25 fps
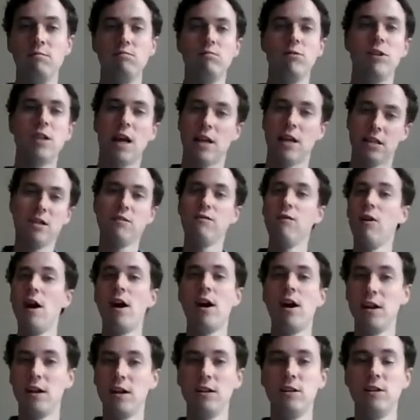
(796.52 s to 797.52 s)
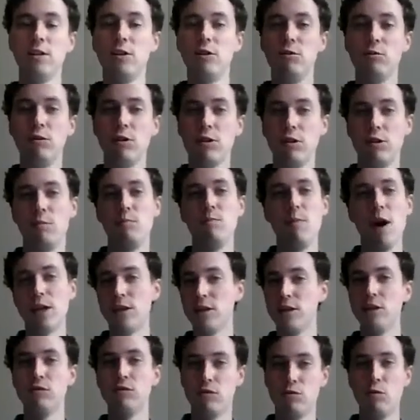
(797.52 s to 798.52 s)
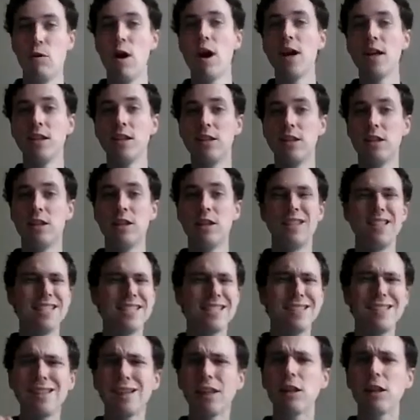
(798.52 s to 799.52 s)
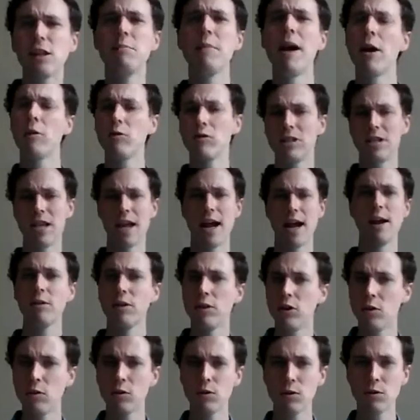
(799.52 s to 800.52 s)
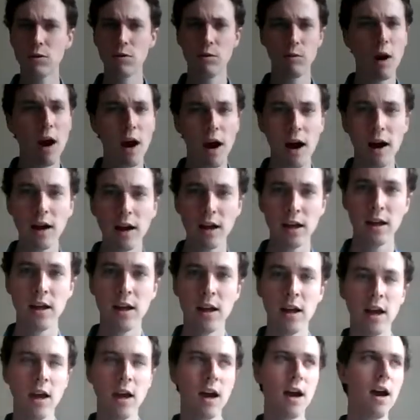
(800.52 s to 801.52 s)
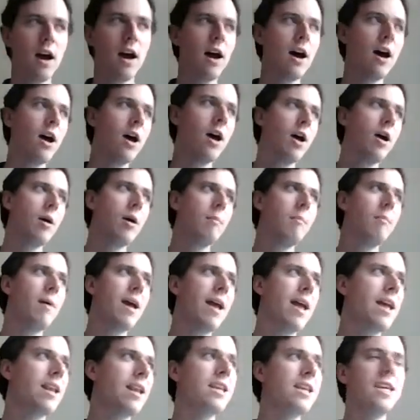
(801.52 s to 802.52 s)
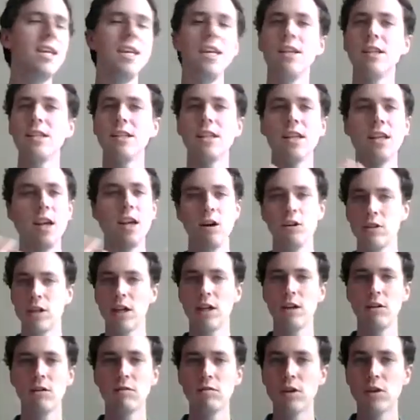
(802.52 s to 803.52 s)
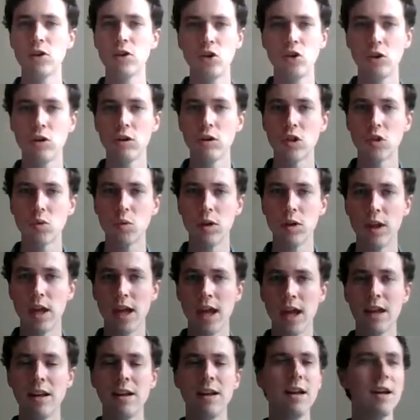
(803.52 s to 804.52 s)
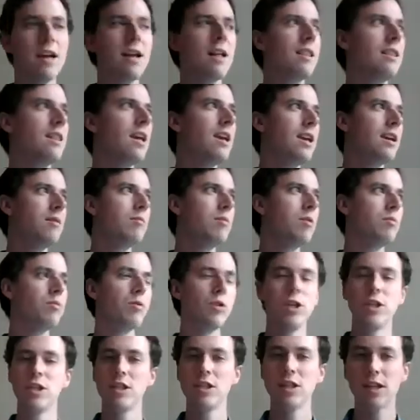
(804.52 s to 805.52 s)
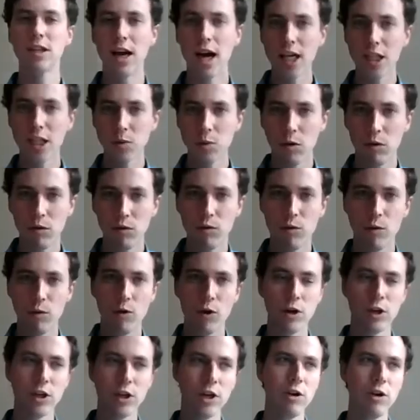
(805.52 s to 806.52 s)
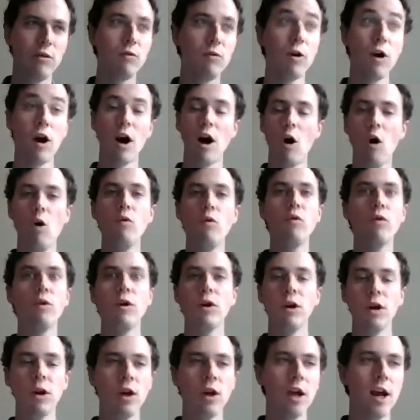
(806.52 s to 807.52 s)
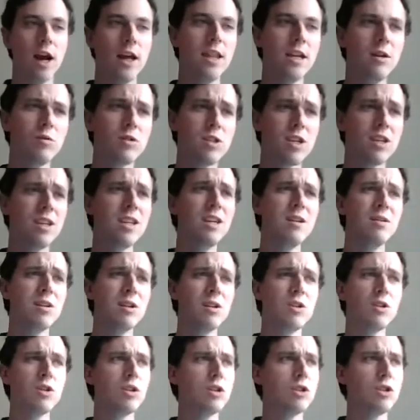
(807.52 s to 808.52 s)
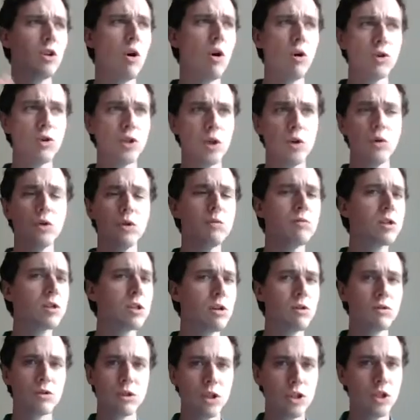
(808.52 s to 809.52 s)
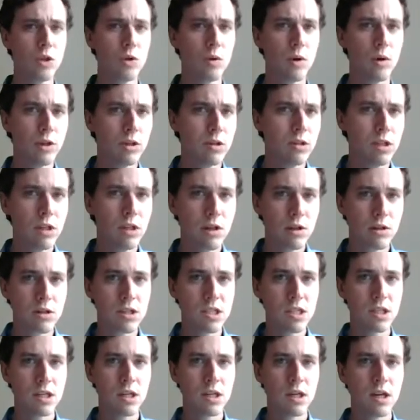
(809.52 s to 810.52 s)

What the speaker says: testifying, the message of Christ to this little mountain town in northern Iraq. And he's the caretaker of this church where they had been preaching the gospel for over, all told, it was close to 200 years,